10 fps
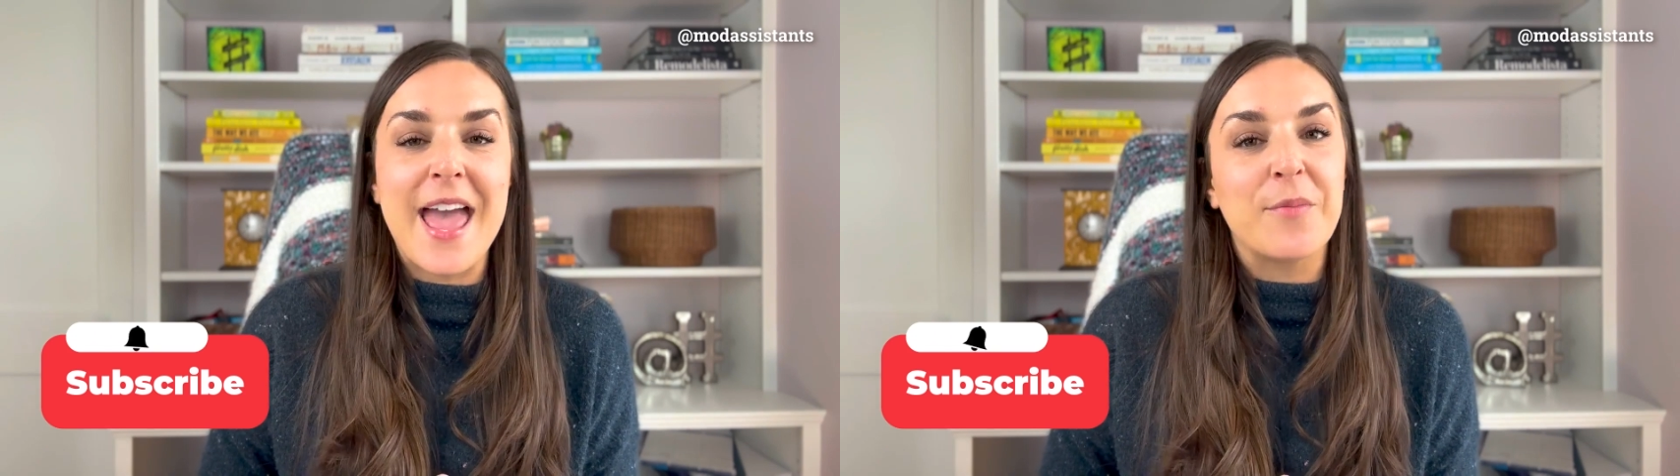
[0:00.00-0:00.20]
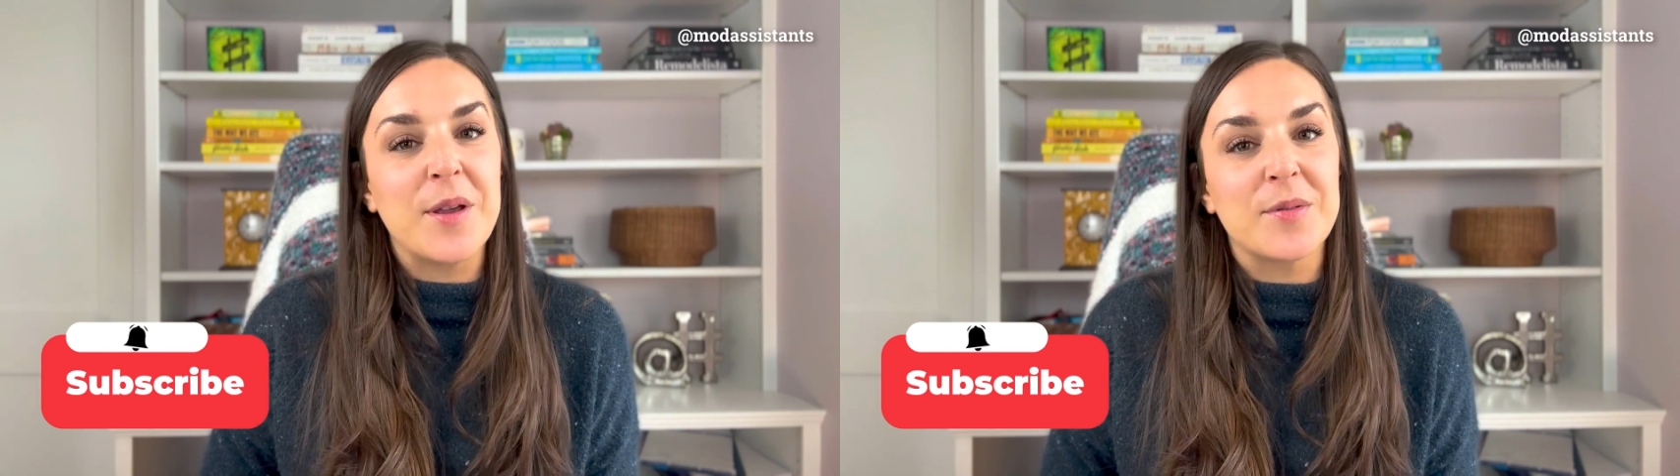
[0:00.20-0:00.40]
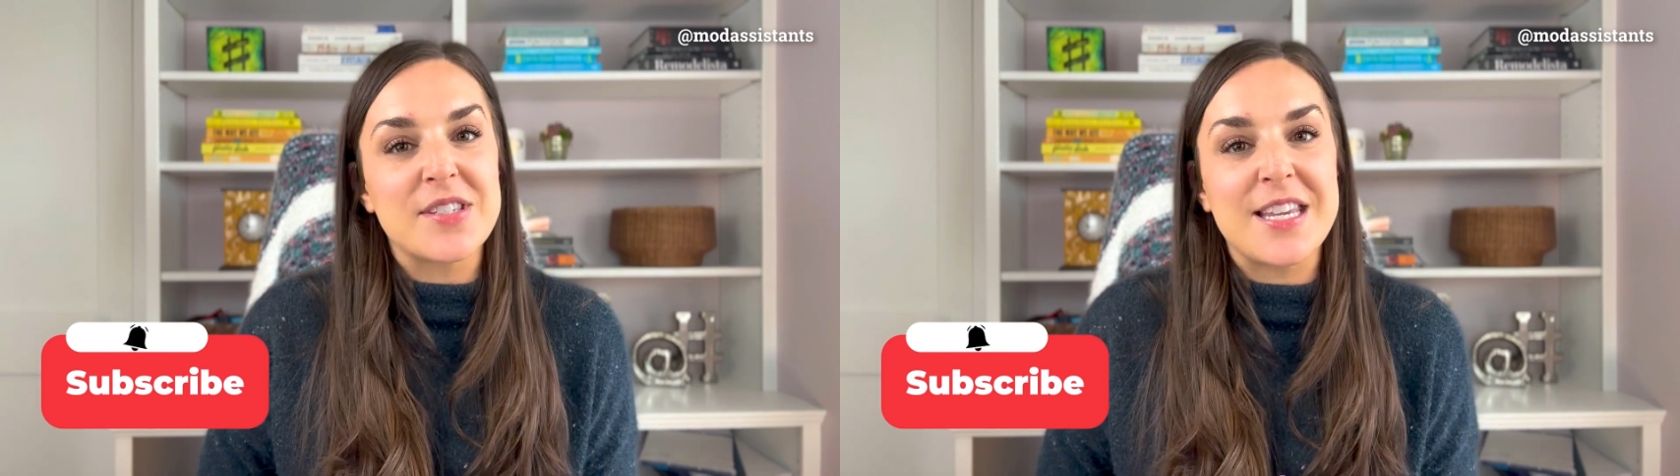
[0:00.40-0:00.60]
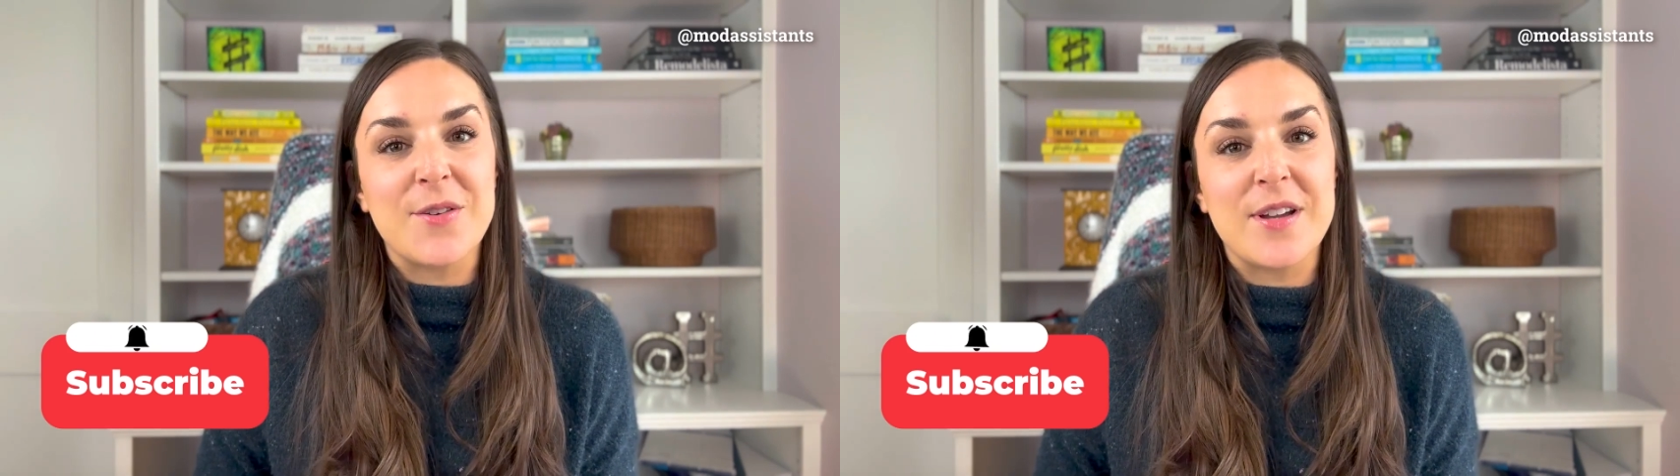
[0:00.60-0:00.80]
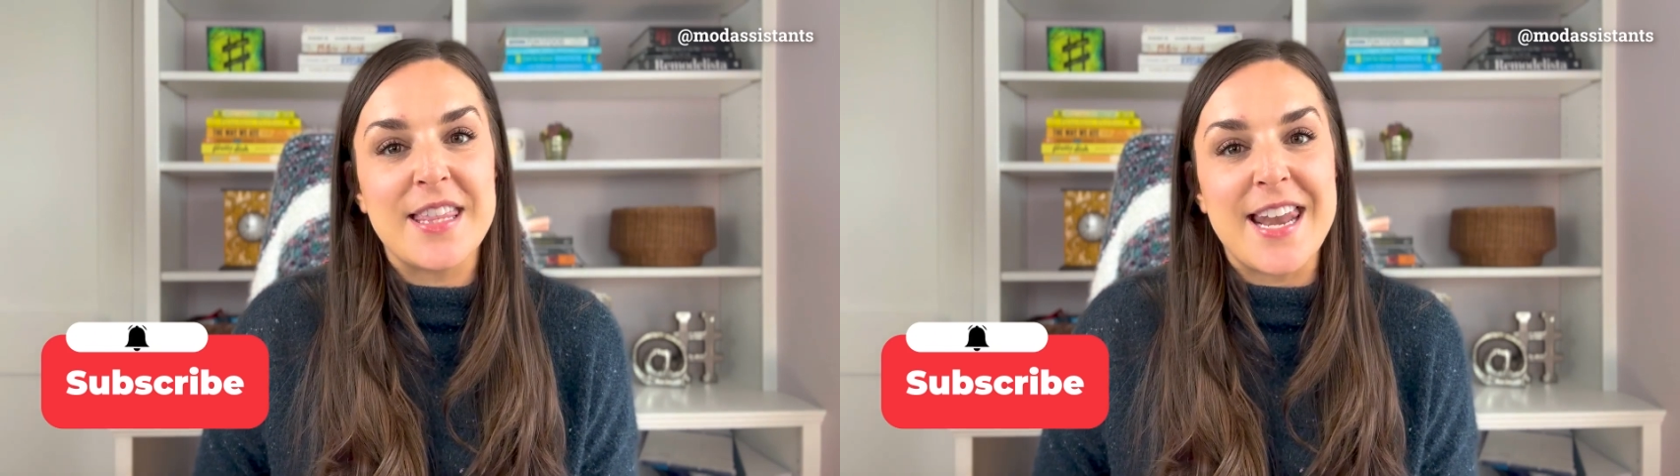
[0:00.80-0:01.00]
and we will see
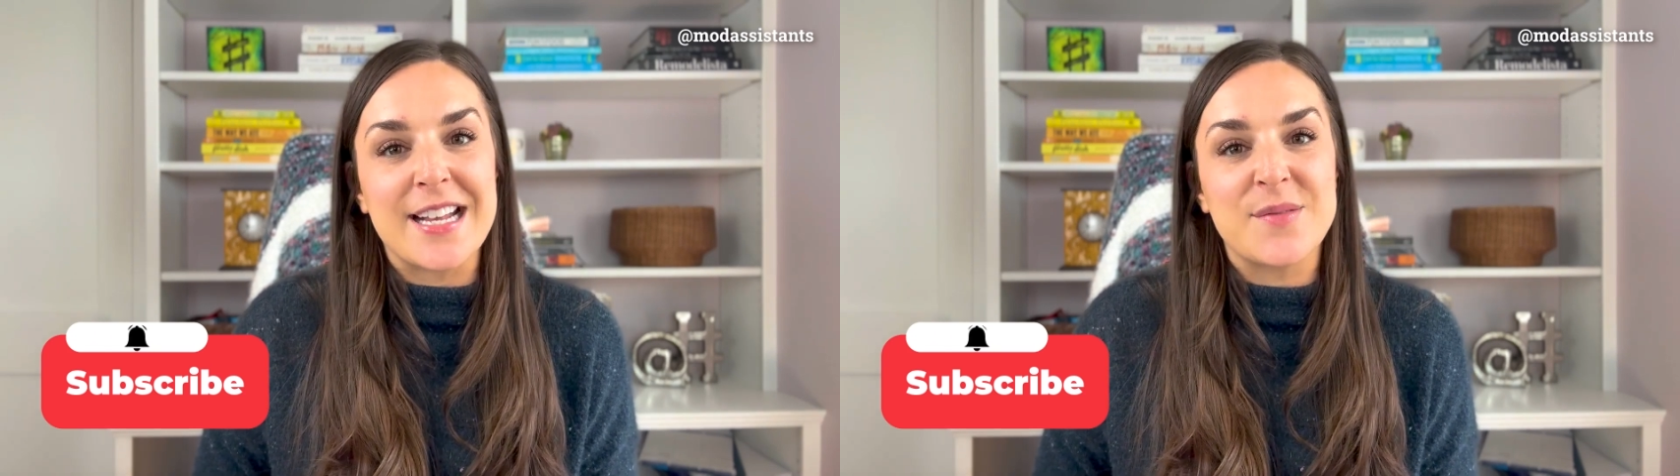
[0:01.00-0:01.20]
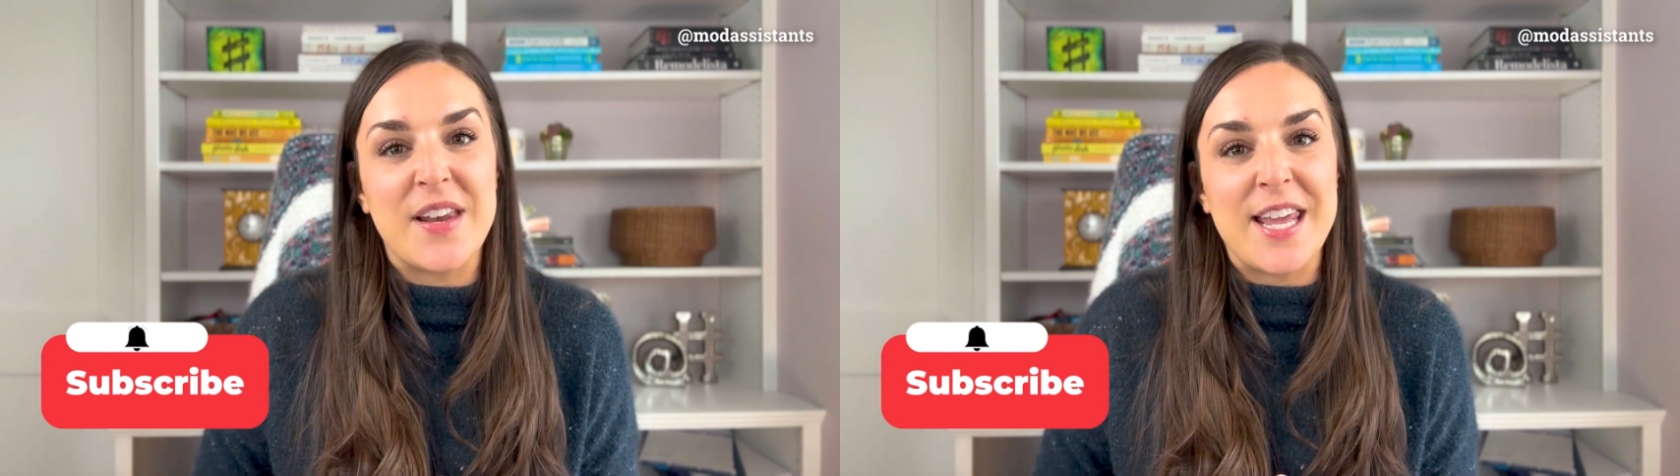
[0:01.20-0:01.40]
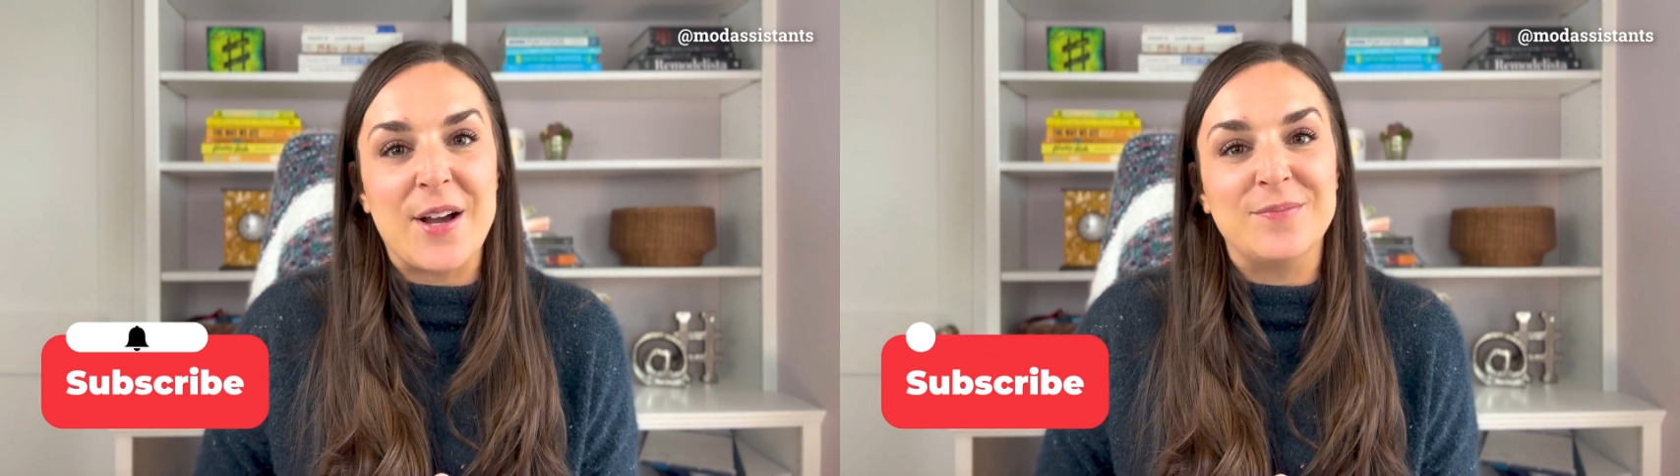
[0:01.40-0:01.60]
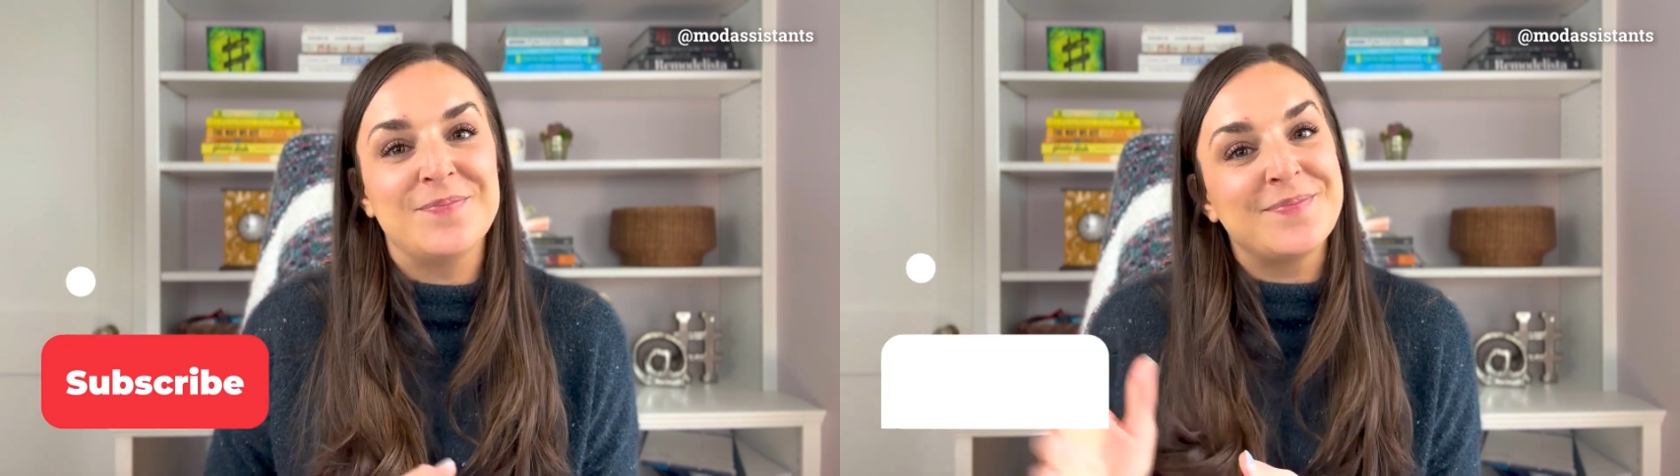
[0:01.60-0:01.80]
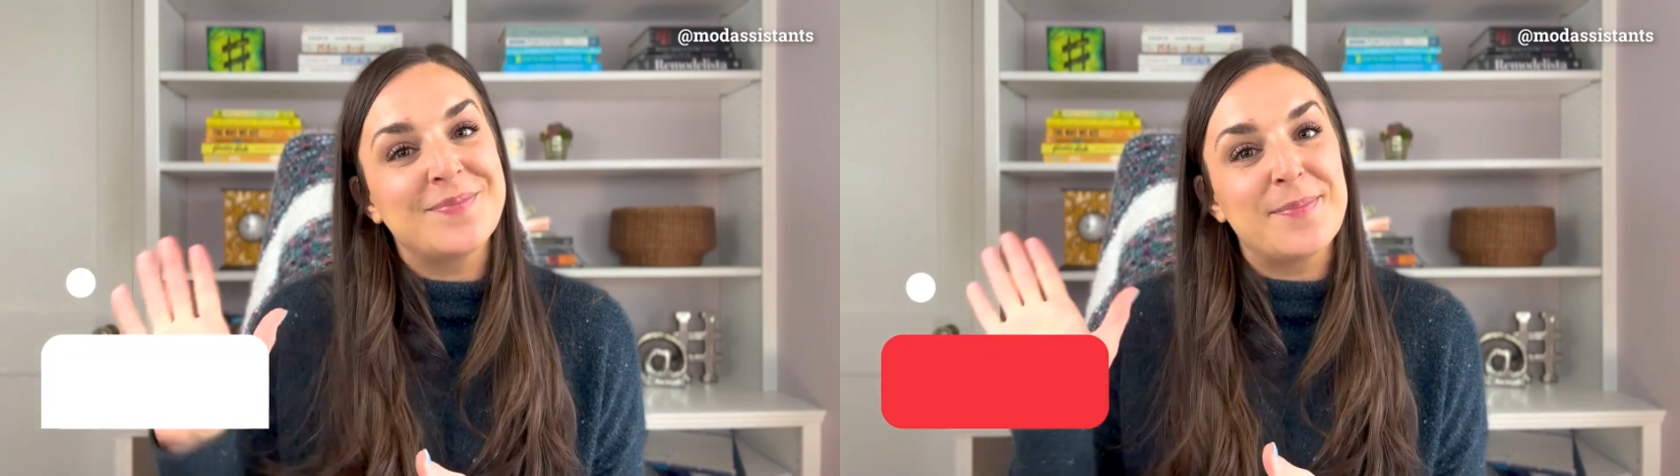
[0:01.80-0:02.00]
you in the next video.
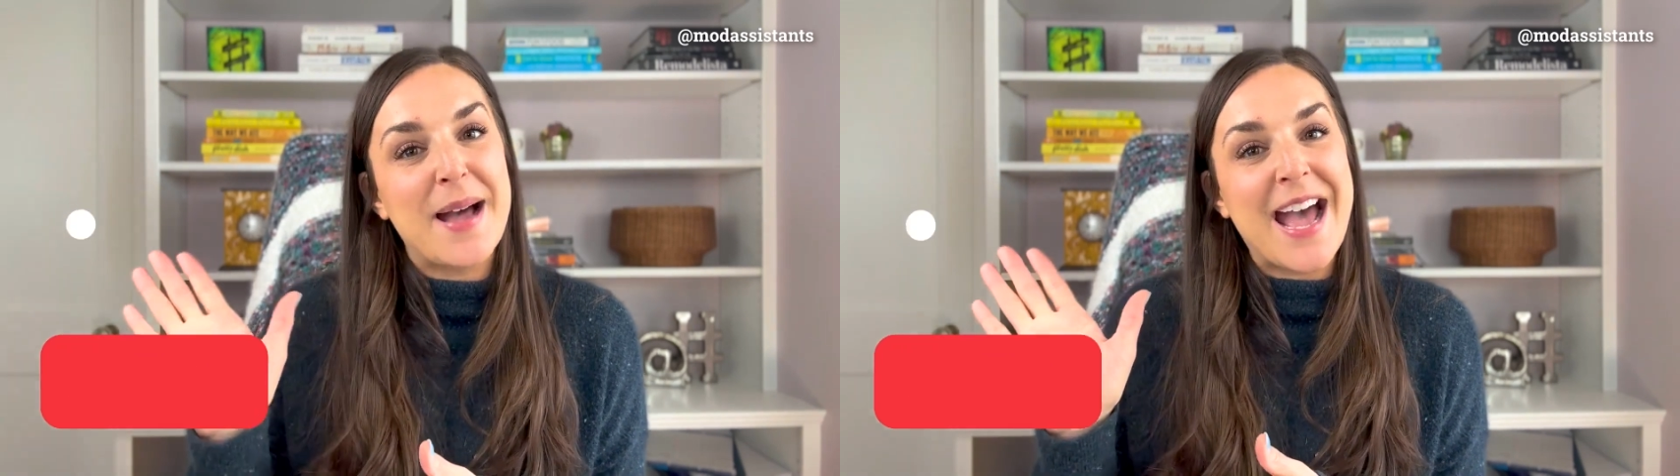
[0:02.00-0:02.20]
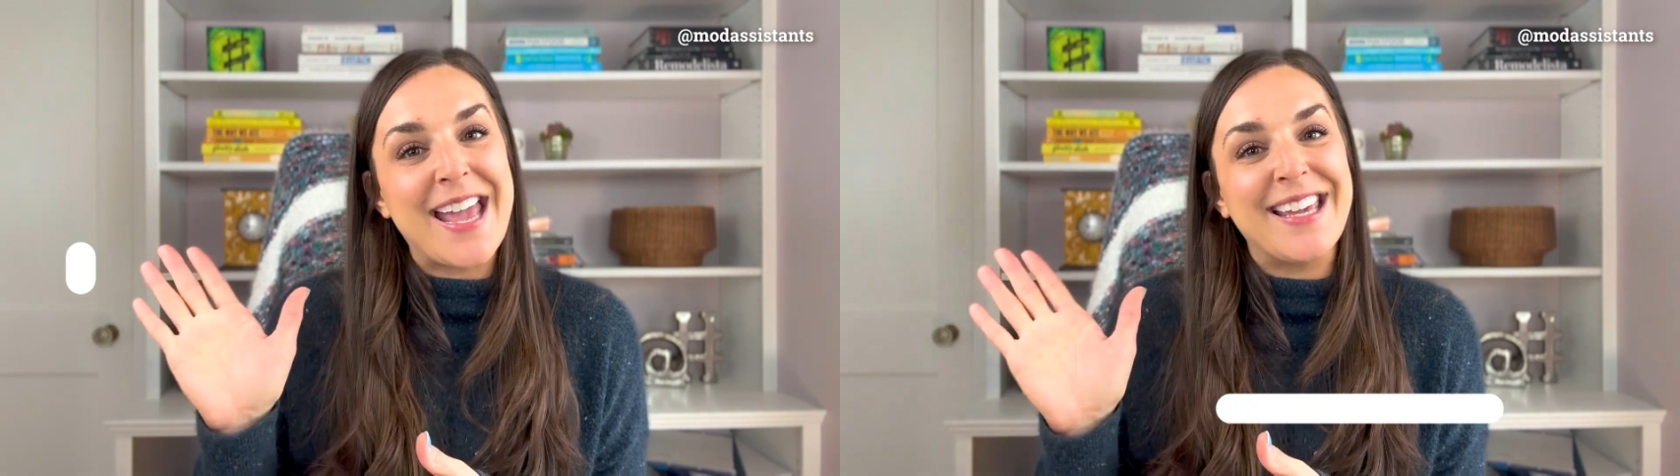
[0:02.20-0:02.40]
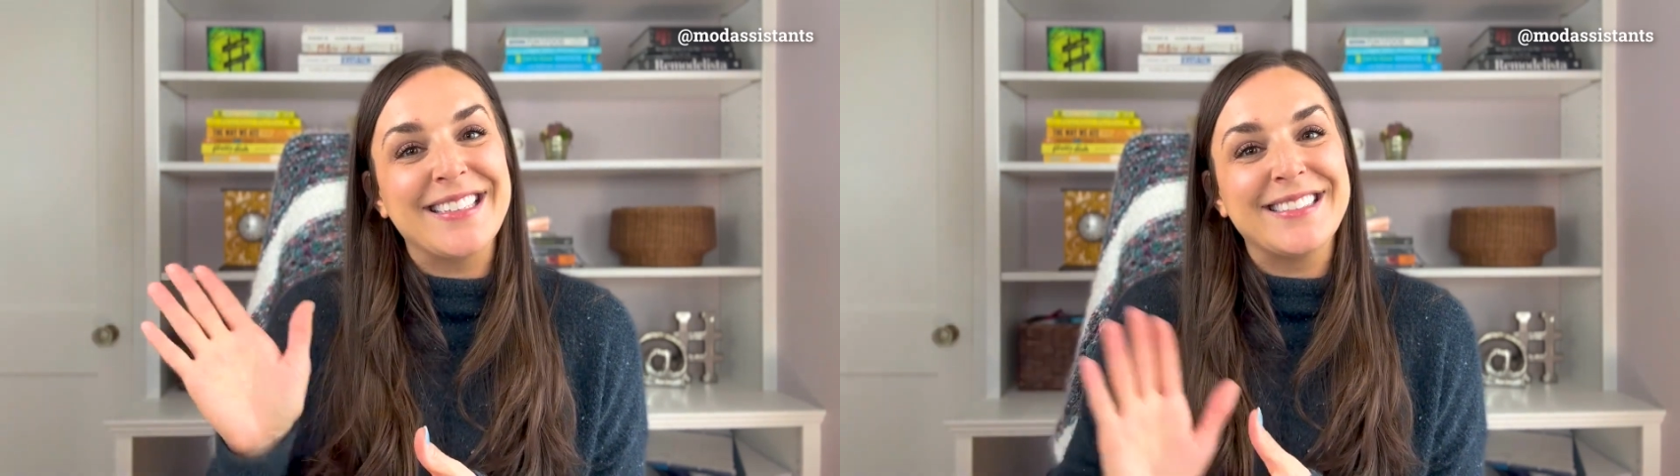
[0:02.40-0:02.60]
Bye.